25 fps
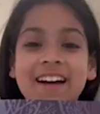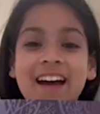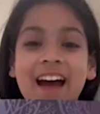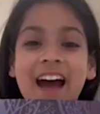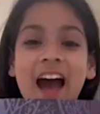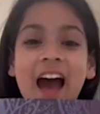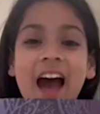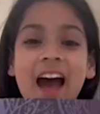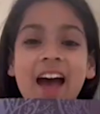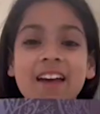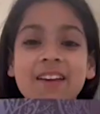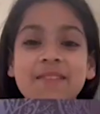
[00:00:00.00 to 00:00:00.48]

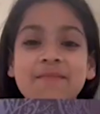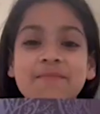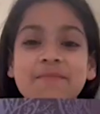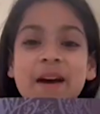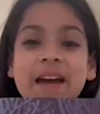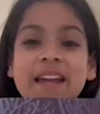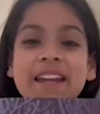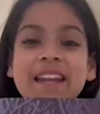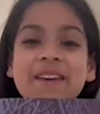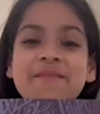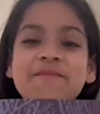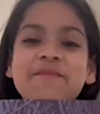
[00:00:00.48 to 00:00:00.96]
Hi,
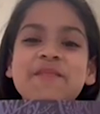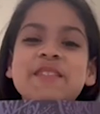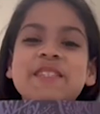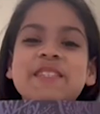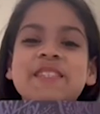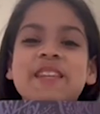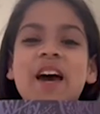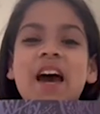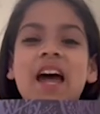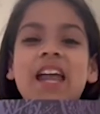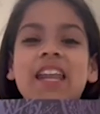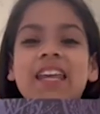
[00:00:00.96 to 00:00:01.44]
my name is
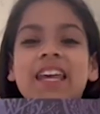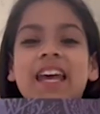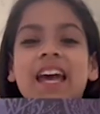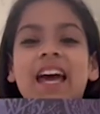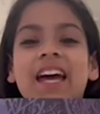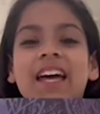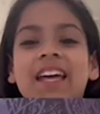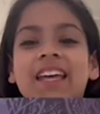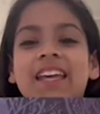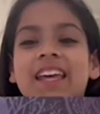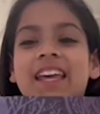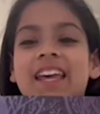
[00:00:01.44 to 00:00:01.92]

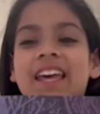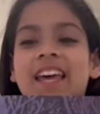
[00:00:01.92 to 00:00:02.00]
Nadia,